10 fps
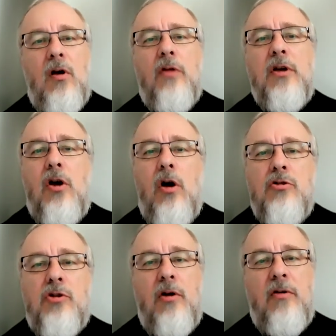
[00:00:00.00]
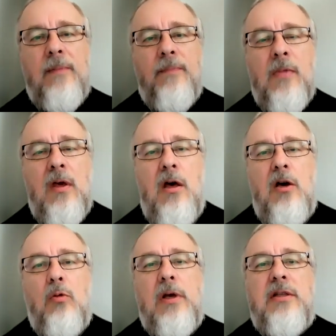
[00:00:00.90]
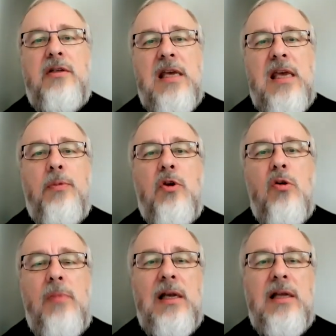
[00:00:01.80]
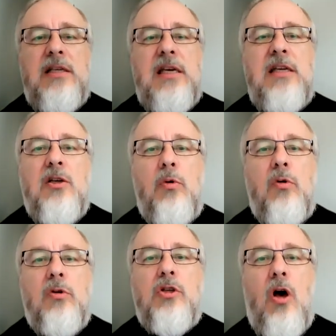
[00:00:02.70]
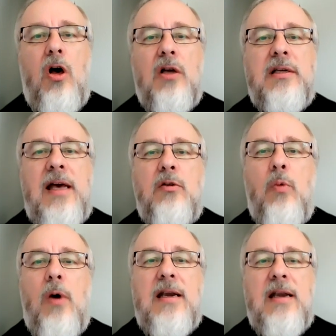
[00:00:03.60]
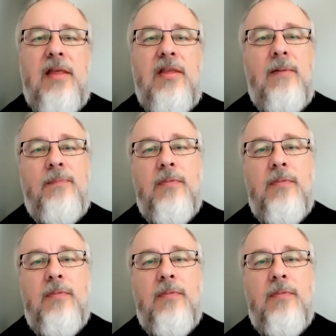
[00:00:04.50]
On the contrary, with deep humility towards God and one another,